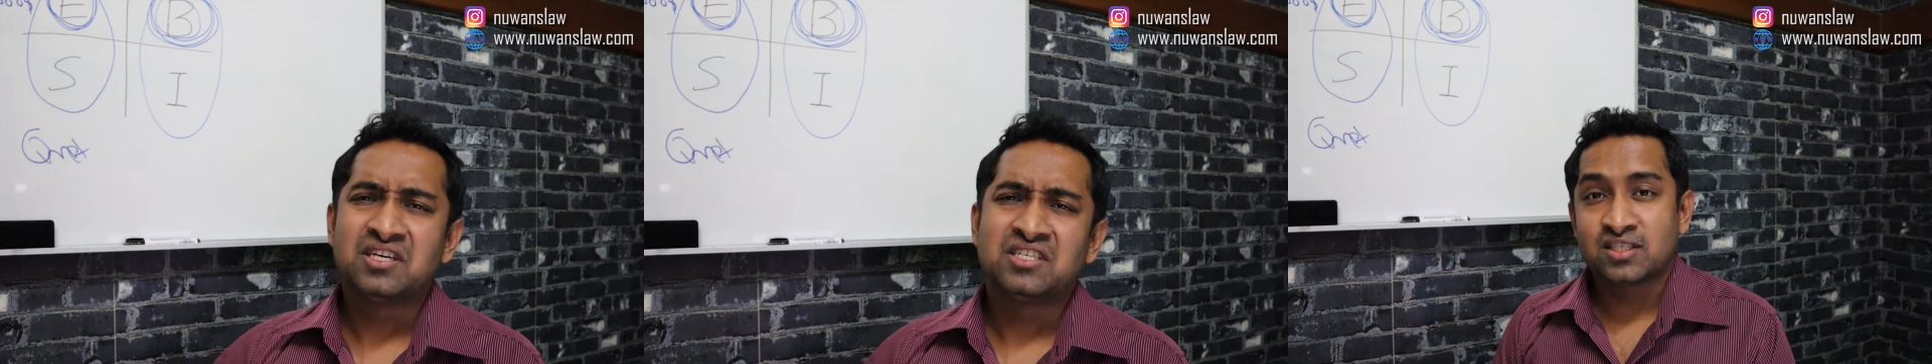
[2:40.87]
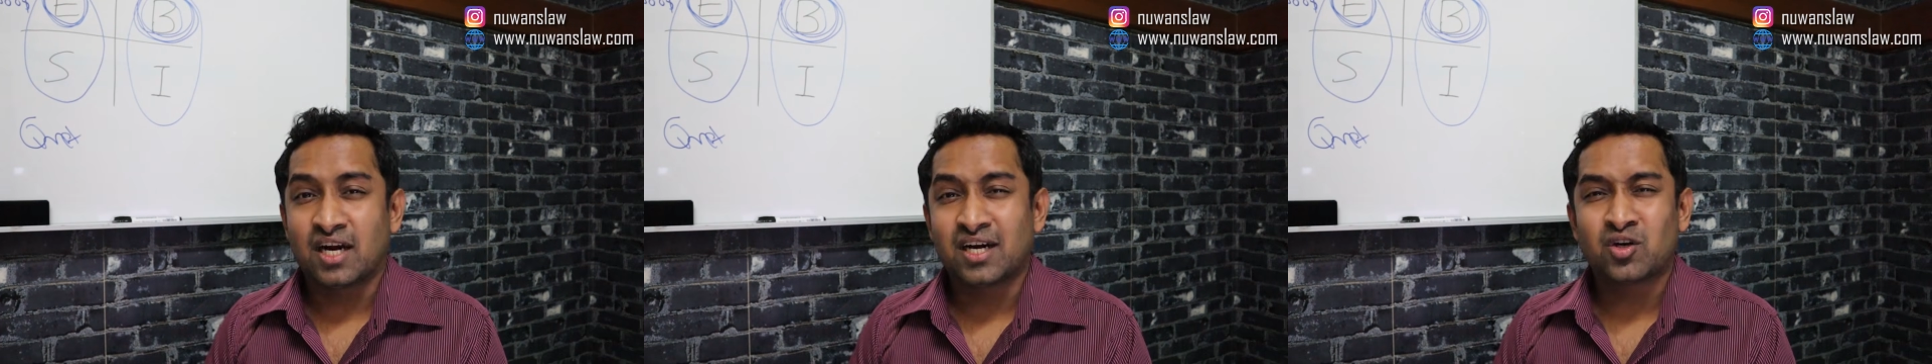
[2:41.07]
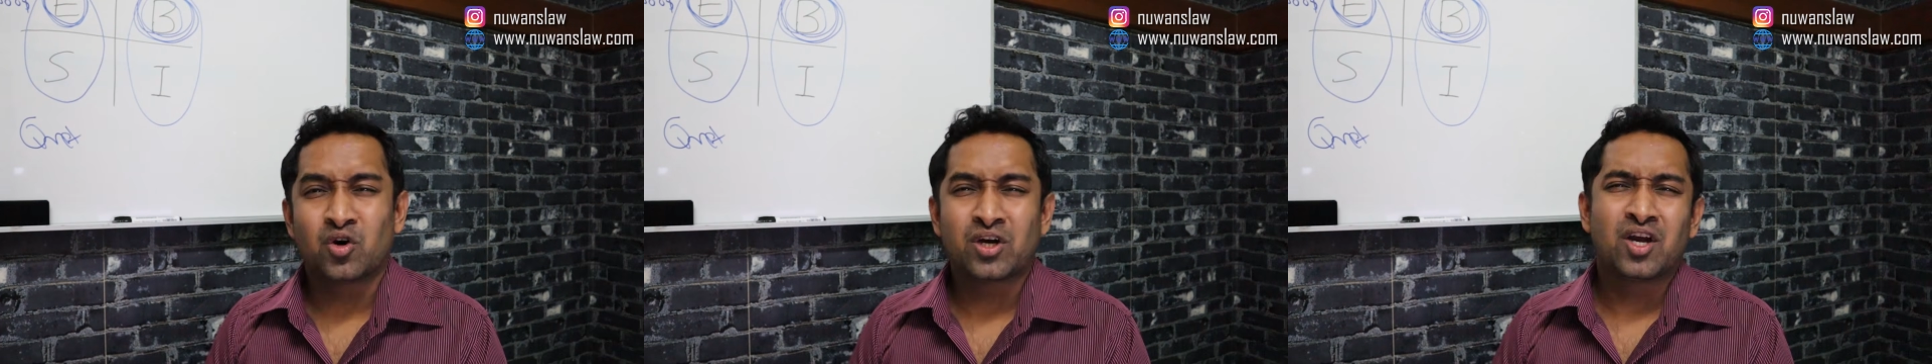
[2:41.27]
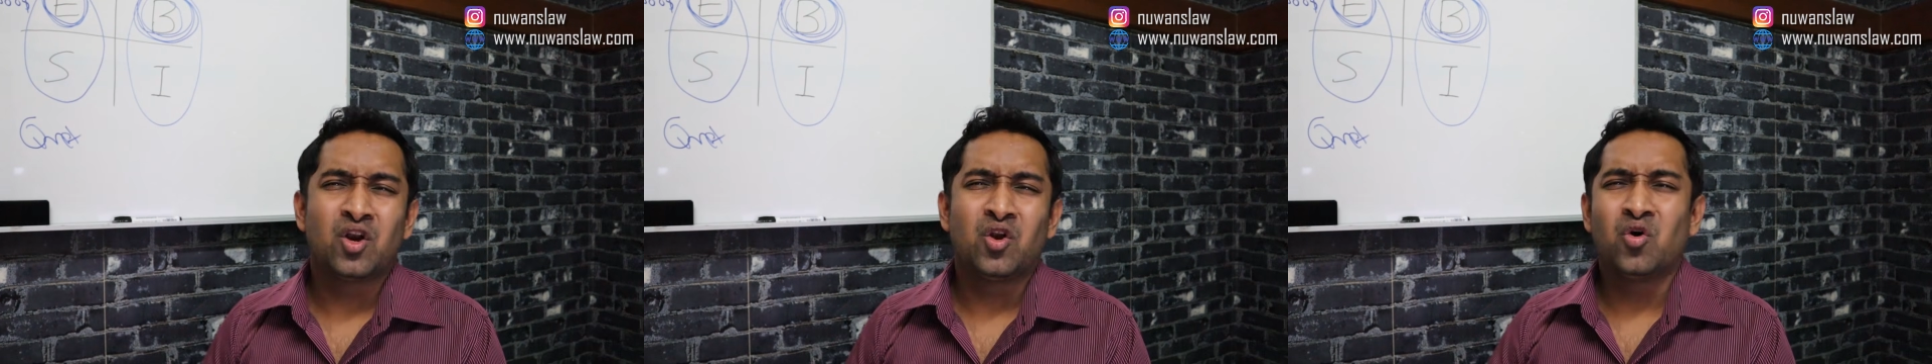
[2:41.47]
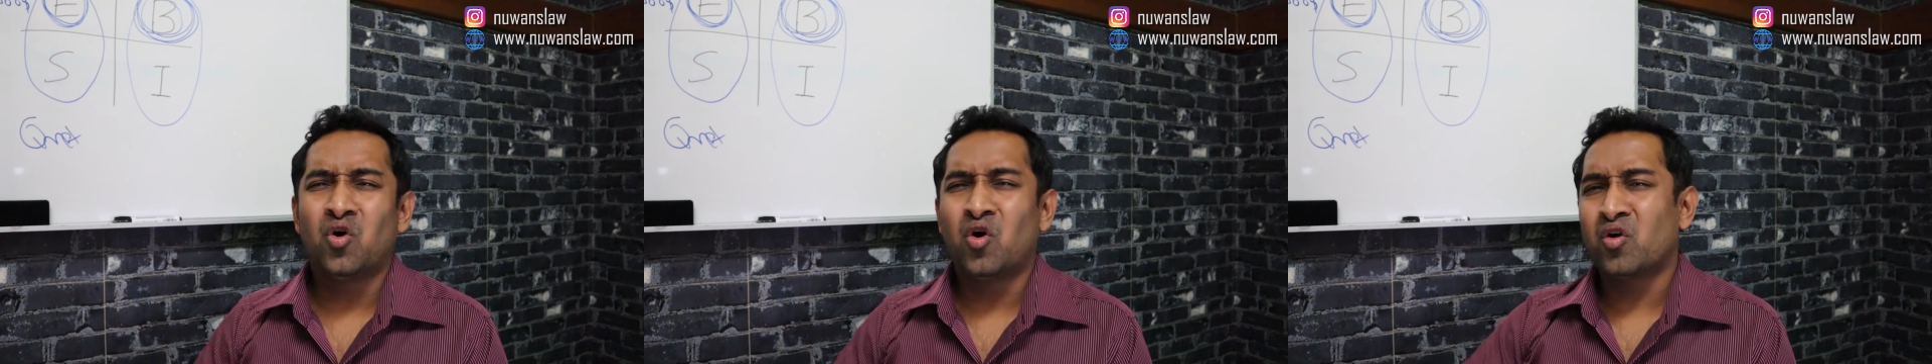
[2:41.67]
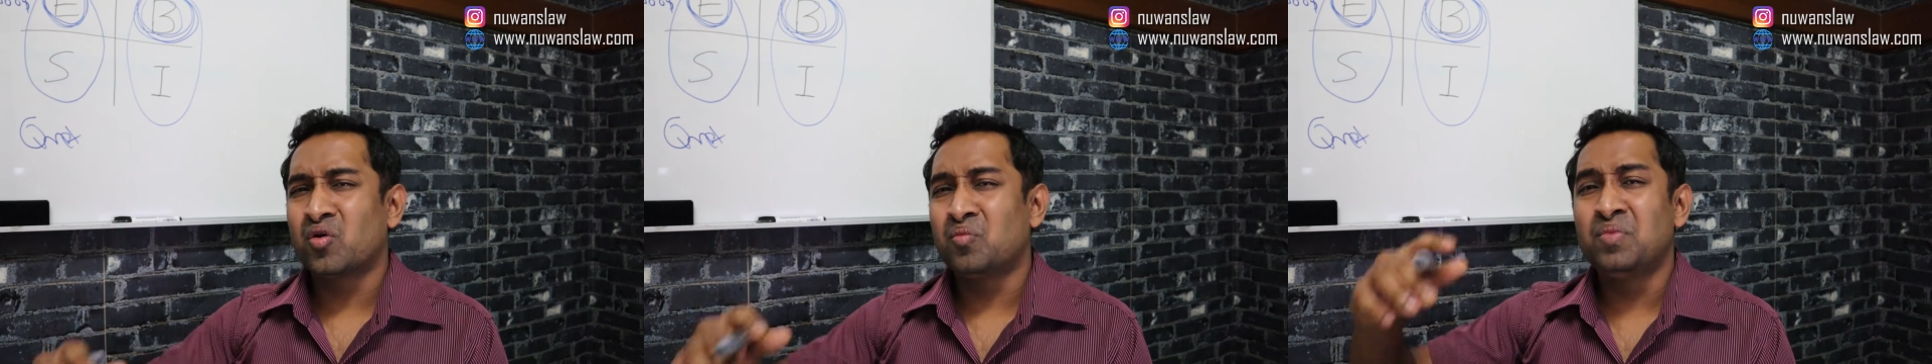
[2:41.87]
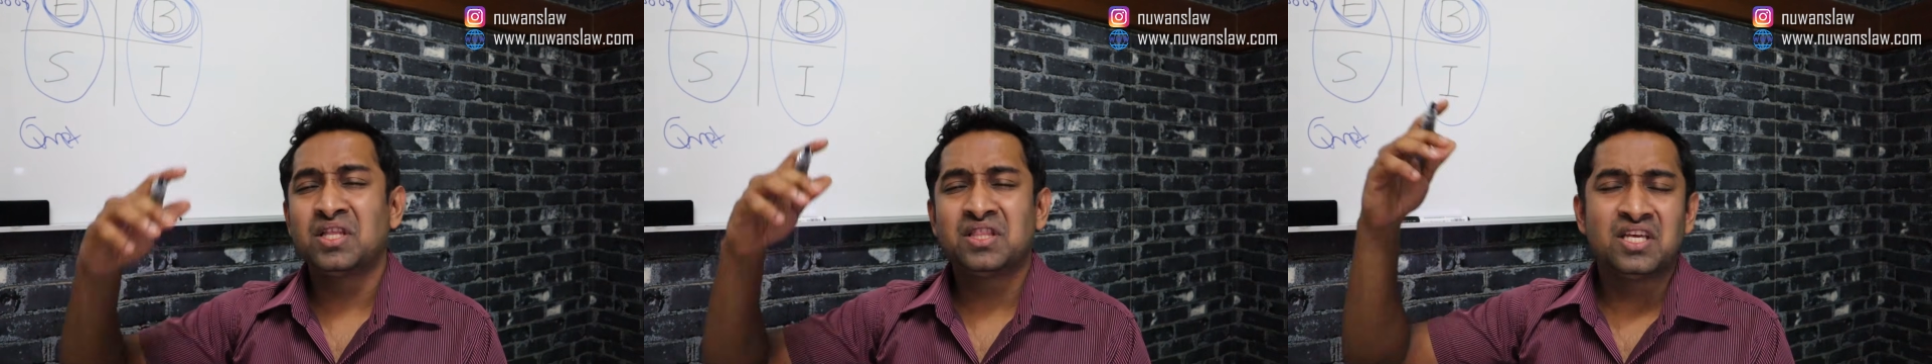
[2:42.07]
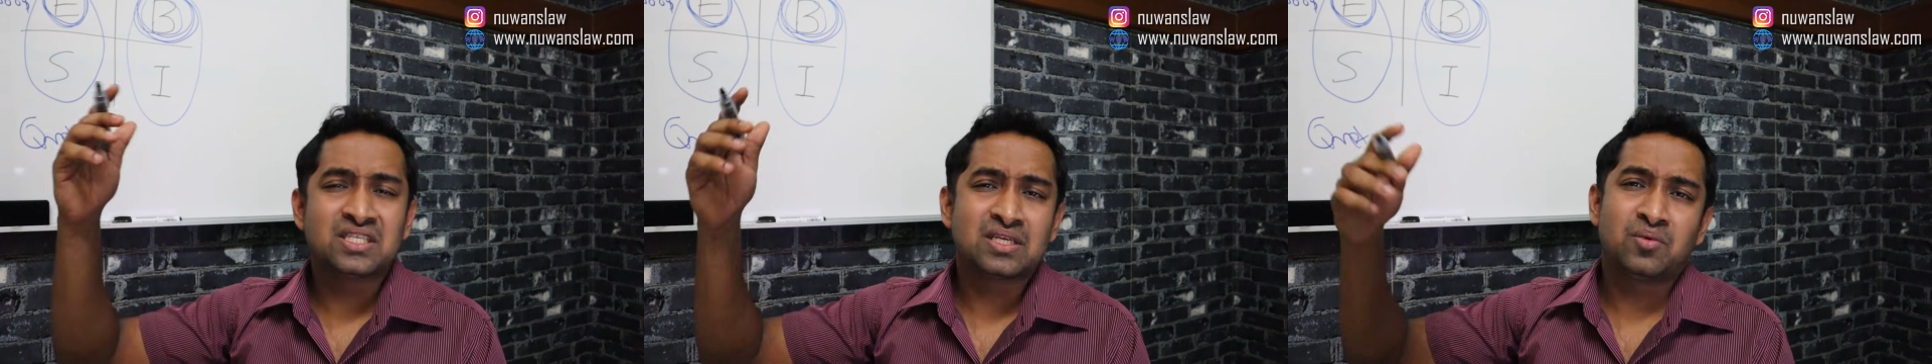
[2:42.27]
Start talking a lot of
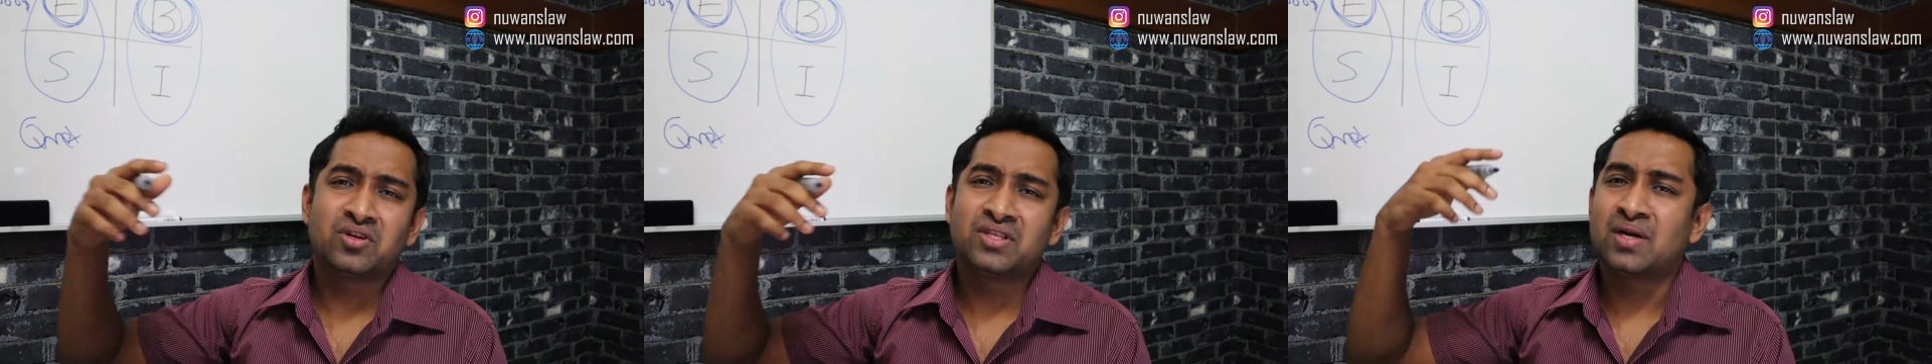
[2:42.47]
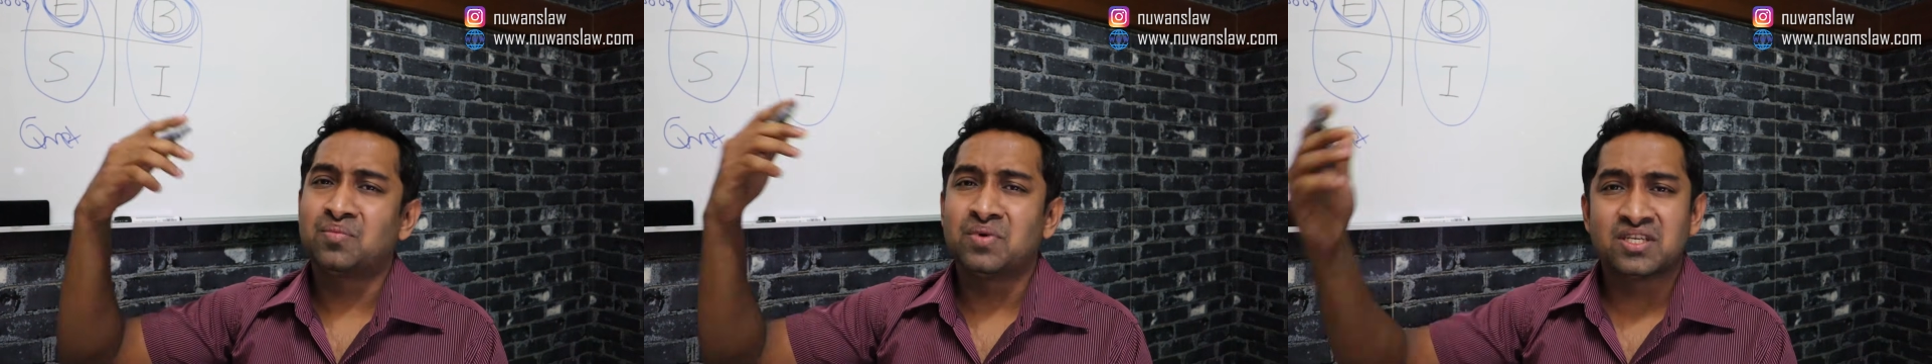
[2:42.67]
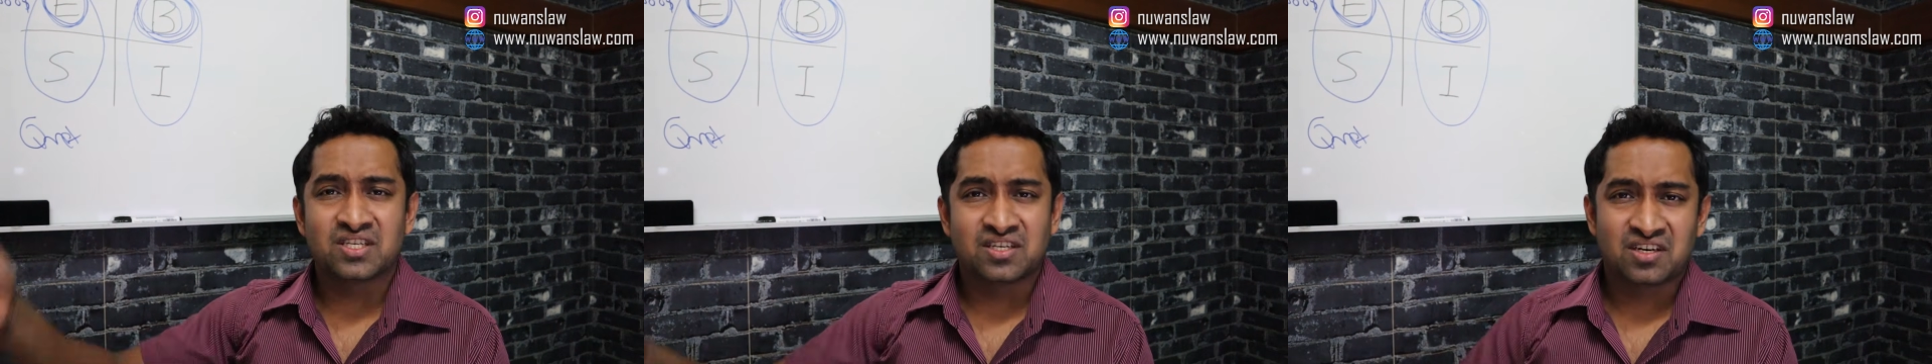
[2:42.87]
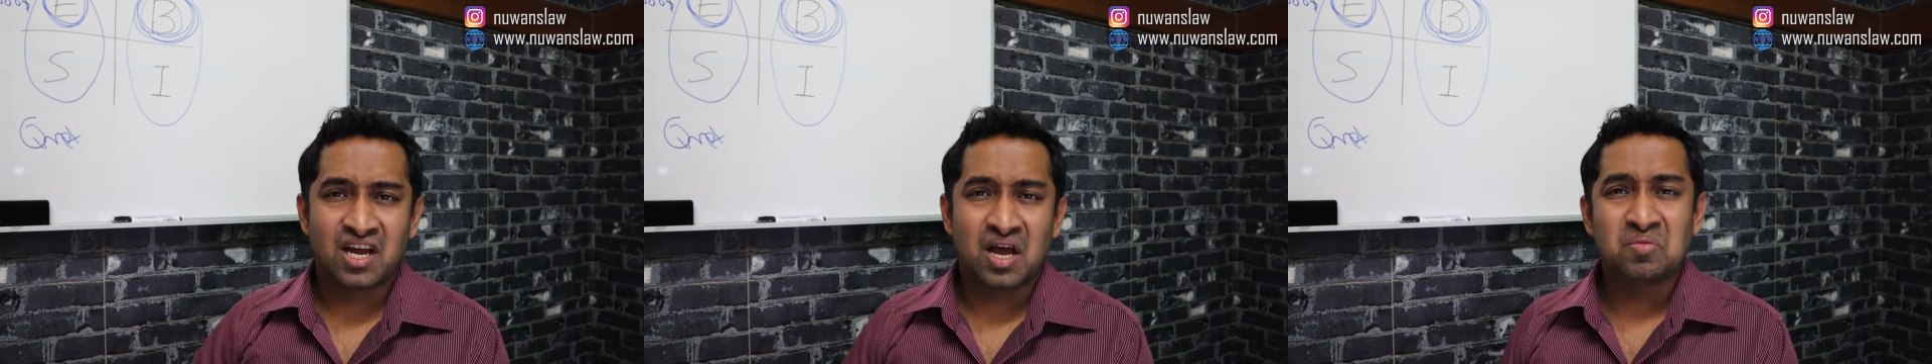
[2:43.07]
big things about that person.